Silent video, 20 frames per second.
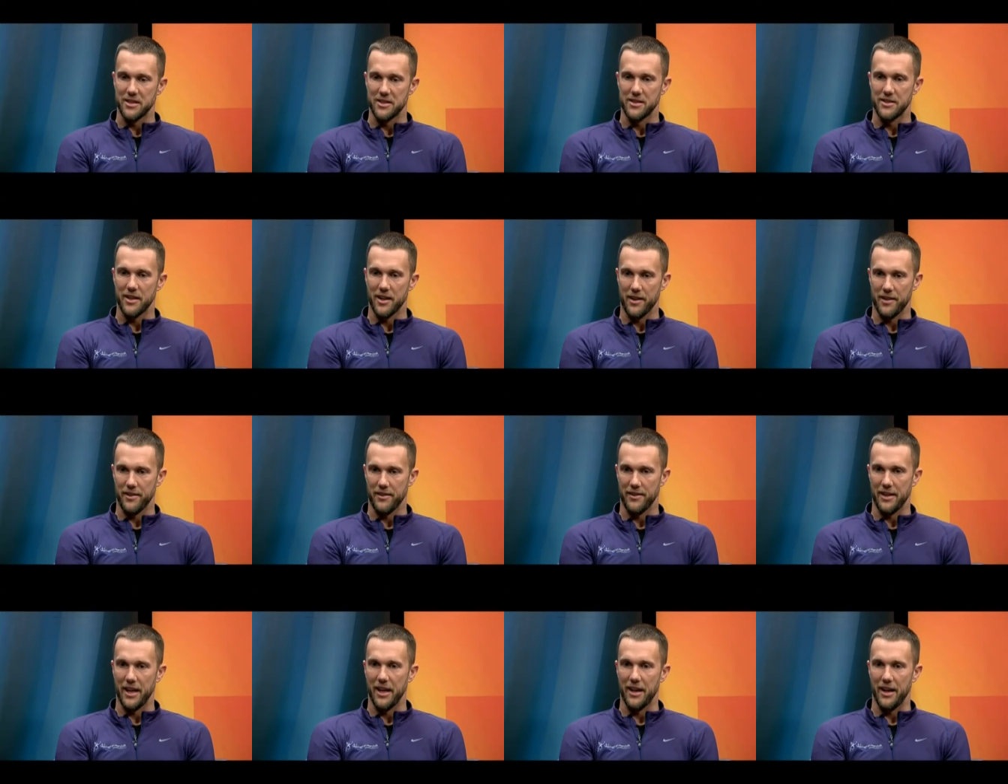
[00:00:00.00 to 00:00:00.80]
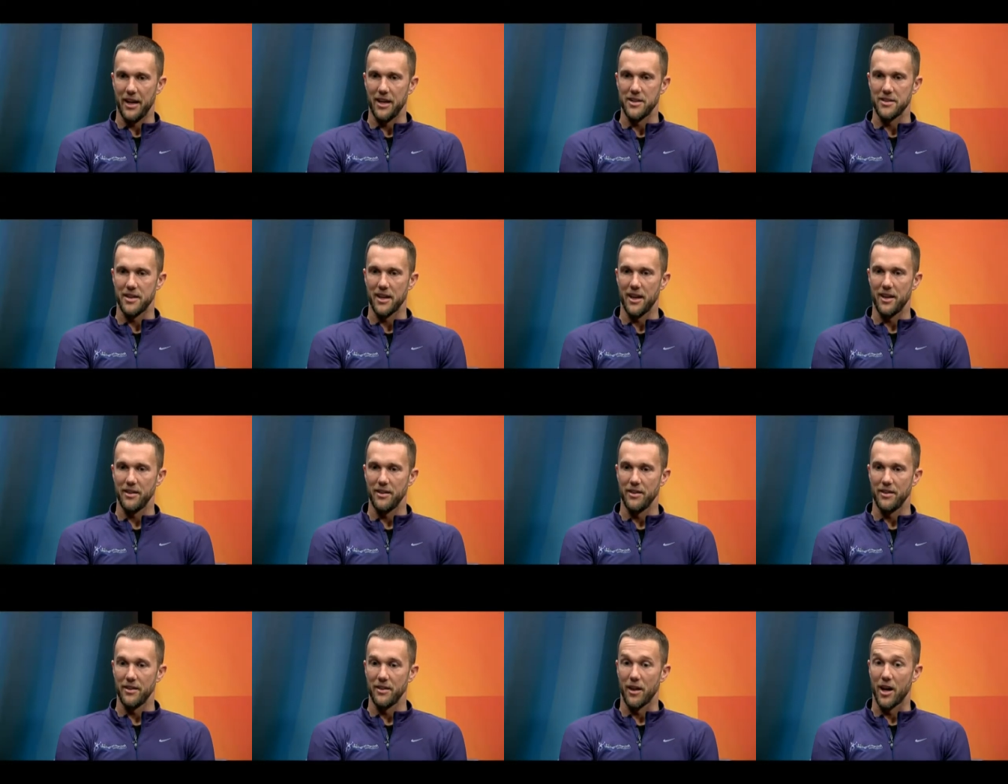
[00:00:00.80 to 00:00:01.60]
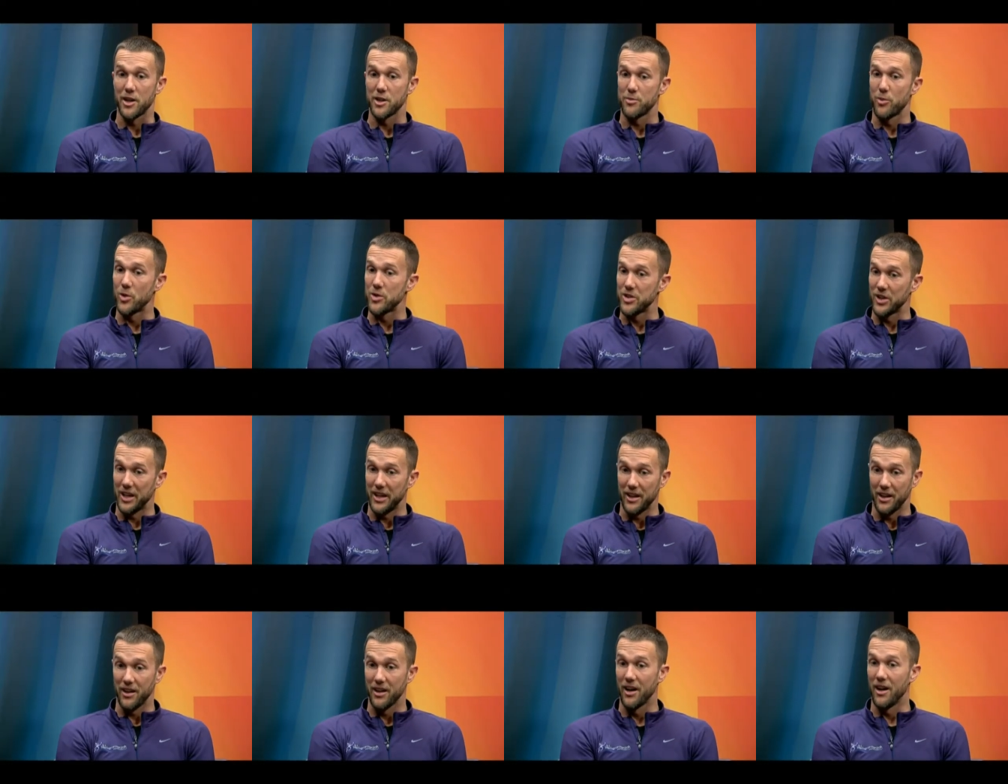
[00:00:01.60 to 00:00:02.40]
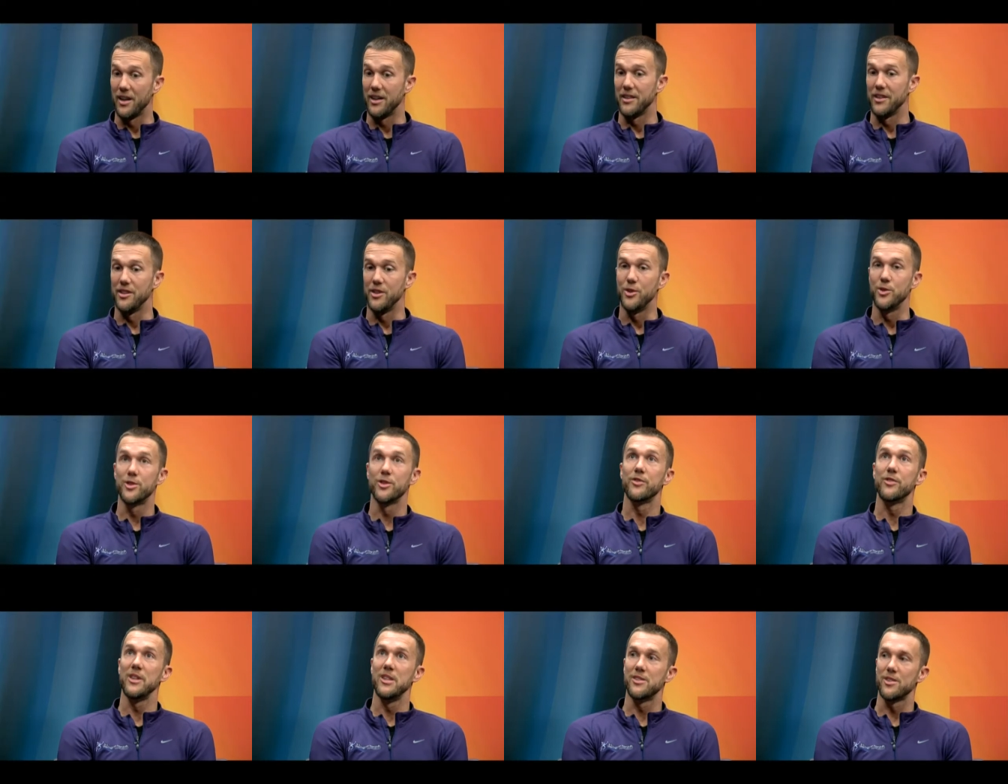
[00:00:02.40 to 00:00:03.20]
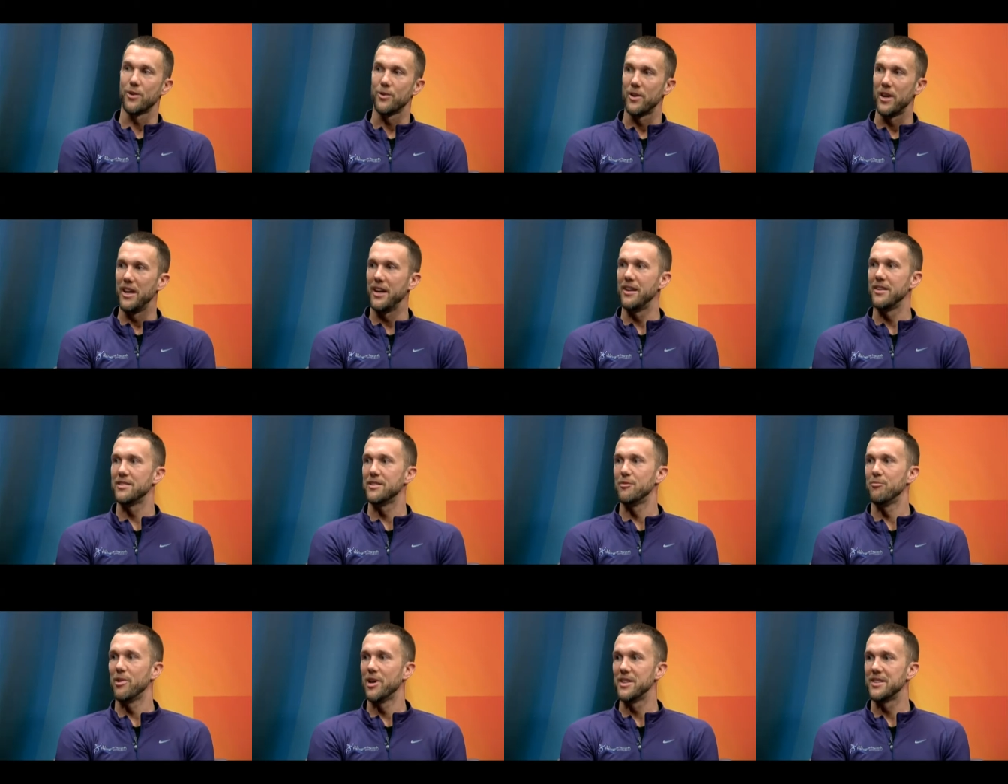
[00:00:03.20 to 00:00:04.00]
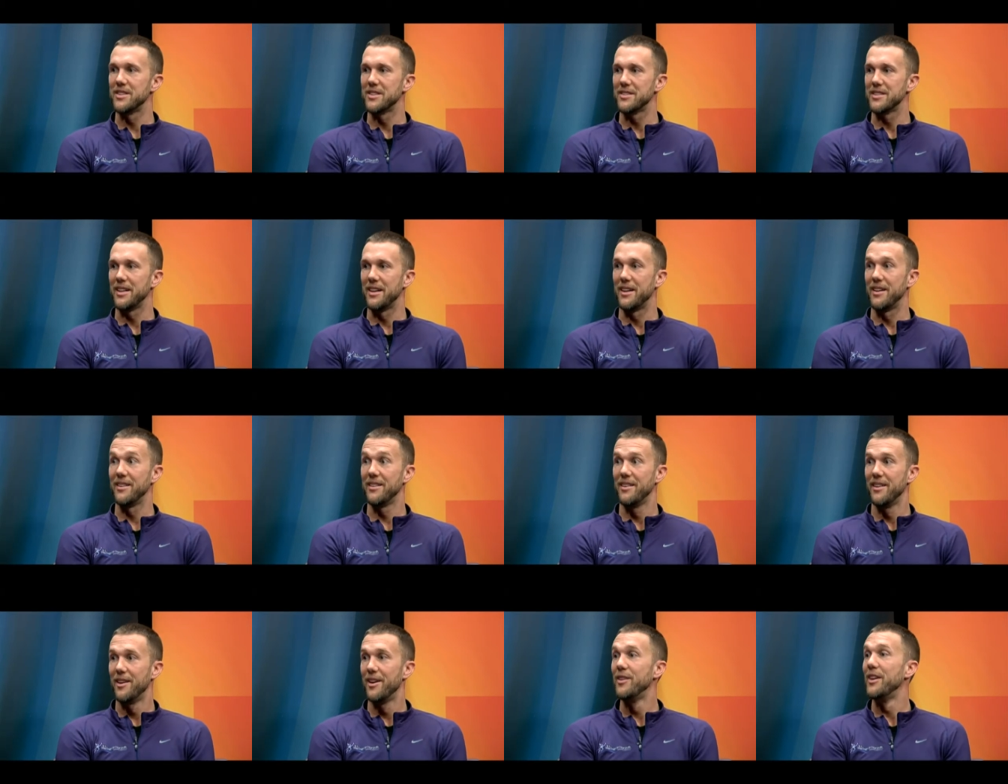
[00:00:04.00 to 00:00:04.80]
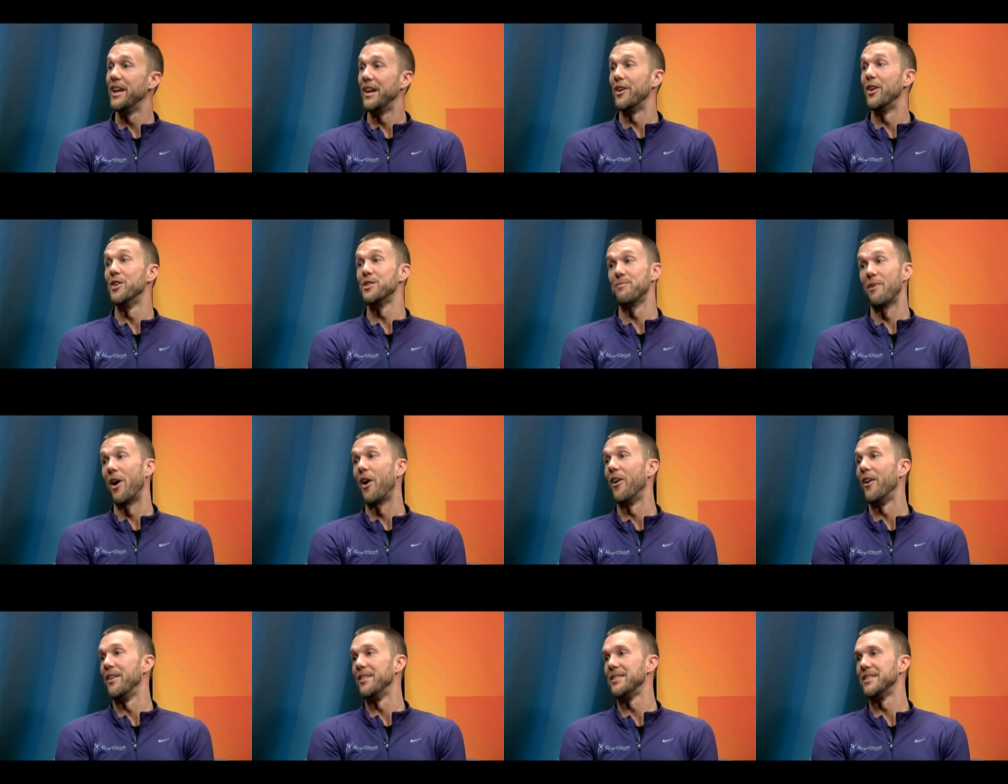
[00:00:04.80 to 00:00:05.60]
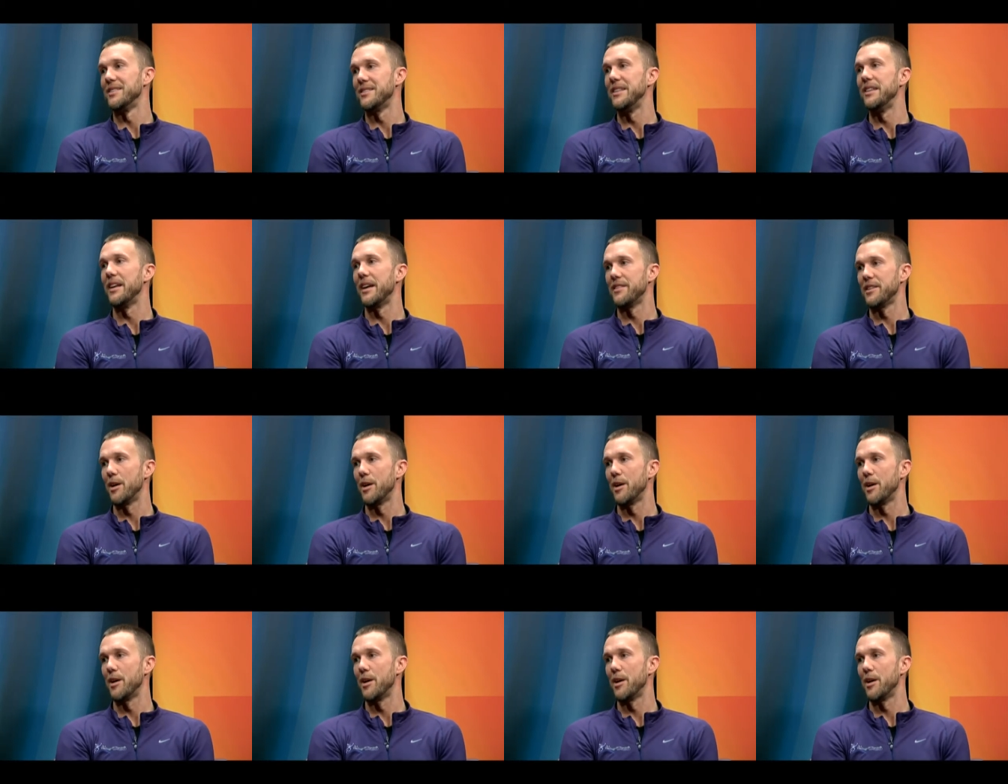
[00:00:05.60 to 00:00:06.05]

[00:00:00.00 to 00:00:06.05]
in this day and age that a lot of sports are getting cut and user fees are raised and budgets, and it it hurts my heart to see yeah.